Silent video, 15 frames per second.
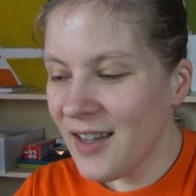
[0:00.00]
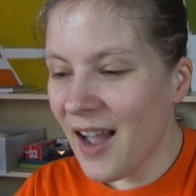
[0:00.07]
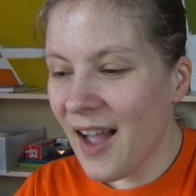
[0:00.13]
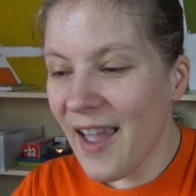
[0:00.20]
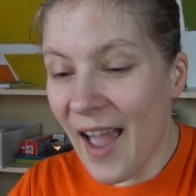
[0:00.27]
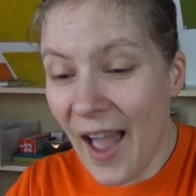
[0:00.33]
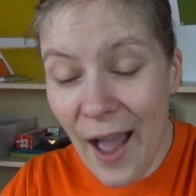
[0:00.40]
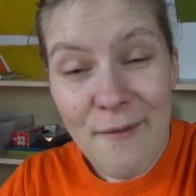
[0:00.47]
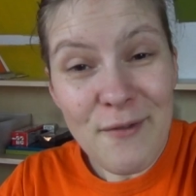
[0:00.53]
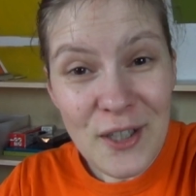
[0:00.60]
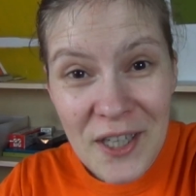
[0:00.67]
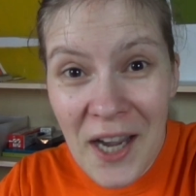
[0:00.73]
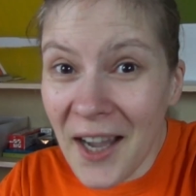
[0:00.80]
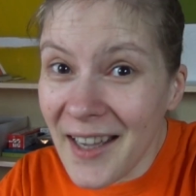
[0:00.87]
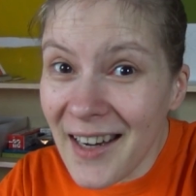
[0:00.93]
I have a
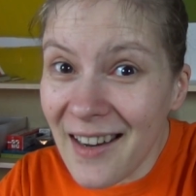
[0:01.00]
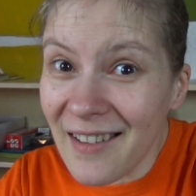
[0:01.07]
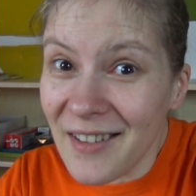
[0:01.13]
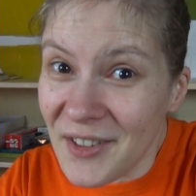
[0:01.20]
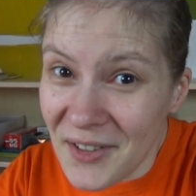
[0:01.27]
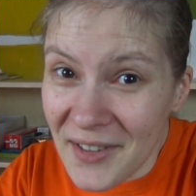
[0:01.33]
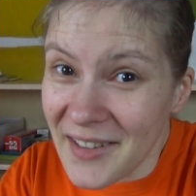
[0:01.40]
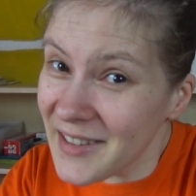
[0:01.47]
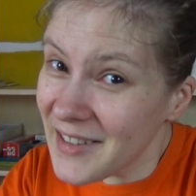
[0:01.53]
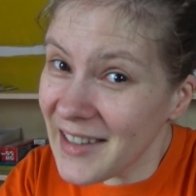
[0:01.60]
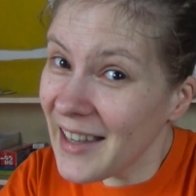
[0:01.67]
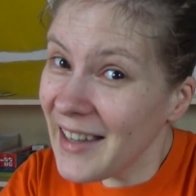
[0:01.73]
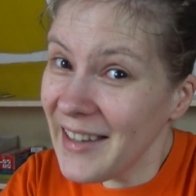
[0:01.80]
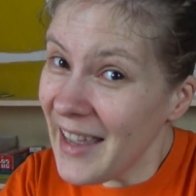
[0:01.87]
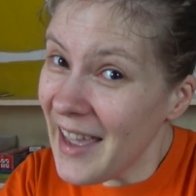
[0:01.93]
title. It's
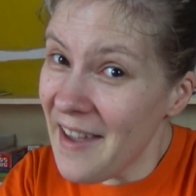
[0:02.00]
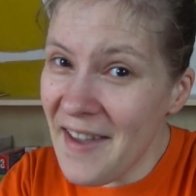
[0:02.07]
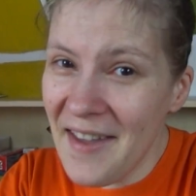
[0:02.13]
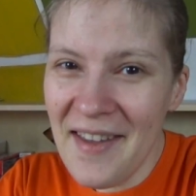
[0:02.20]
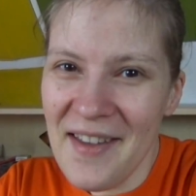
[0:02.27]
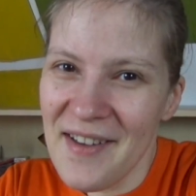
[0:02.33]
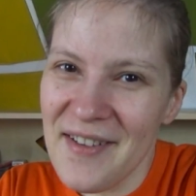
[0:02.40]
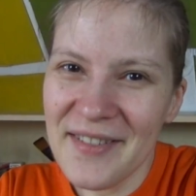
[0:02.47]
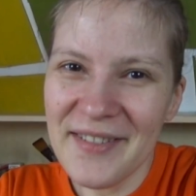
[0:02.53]
like yay!